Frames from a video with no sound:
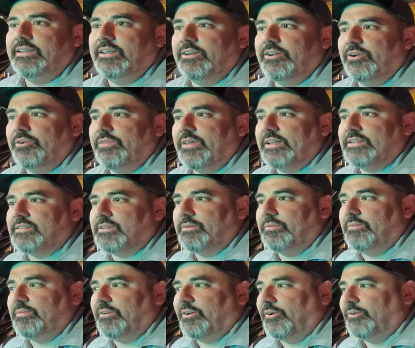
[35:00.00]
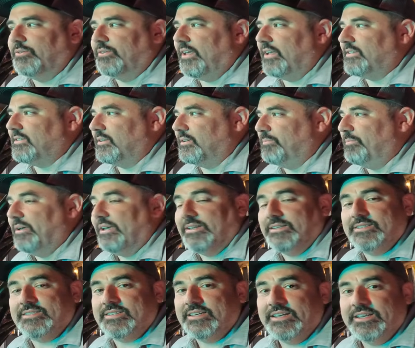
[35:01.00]
you know that's a big
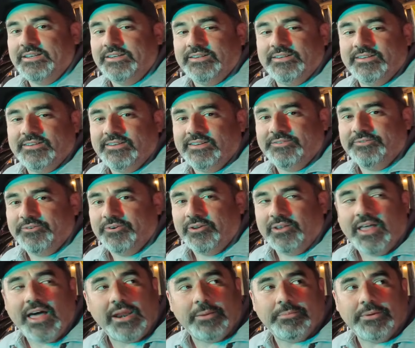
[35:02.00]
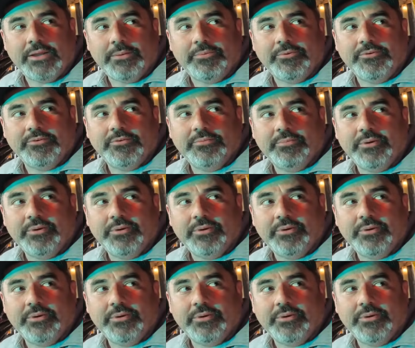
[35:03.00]
sin for a lot of people.